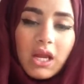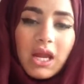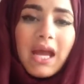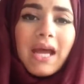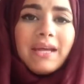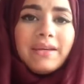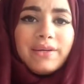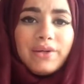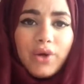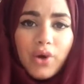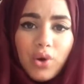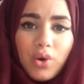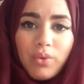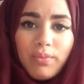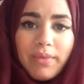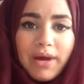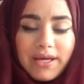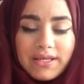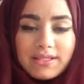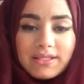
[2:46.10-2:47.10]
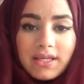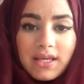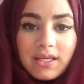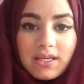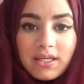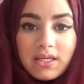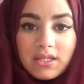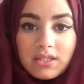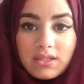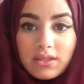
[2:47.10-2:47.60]
I know my
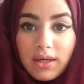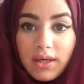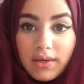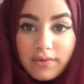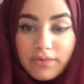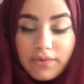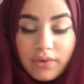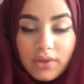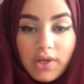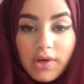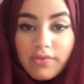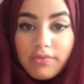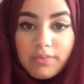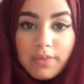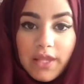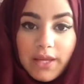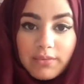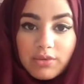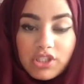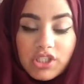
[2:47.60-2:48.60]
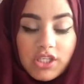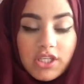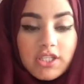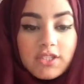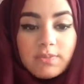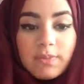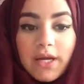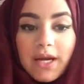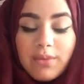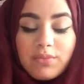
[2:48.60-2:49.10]
skin is not full of
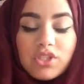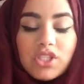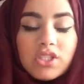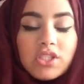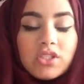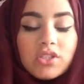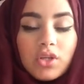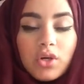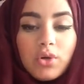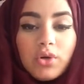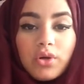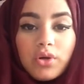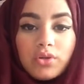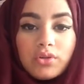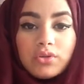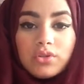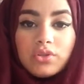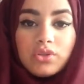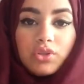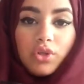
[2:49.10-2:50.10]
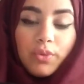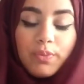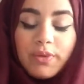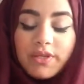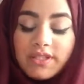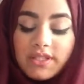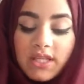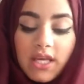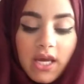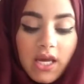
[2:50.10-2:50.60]
blemishes, but I'm just so super
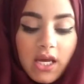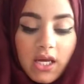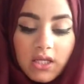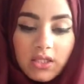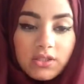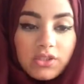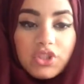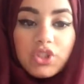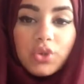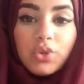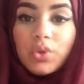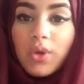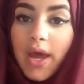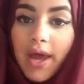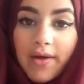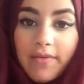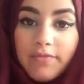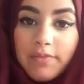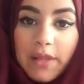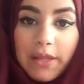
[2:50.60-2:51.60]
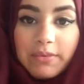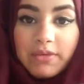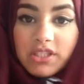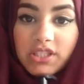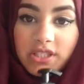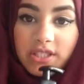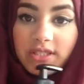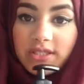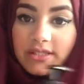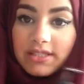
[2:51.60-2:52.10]
scared to have
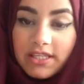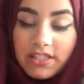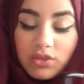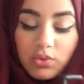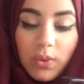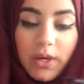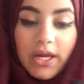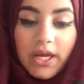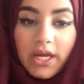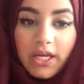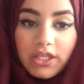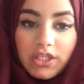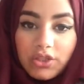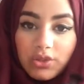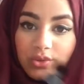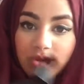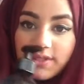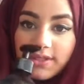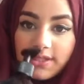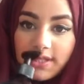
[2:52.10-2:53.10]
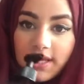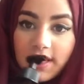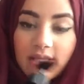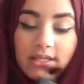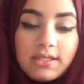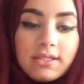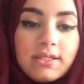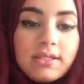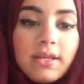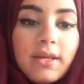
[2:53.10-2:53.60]
blemishes. That's why I use
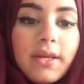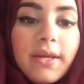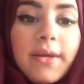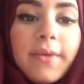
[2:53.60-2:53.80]
this.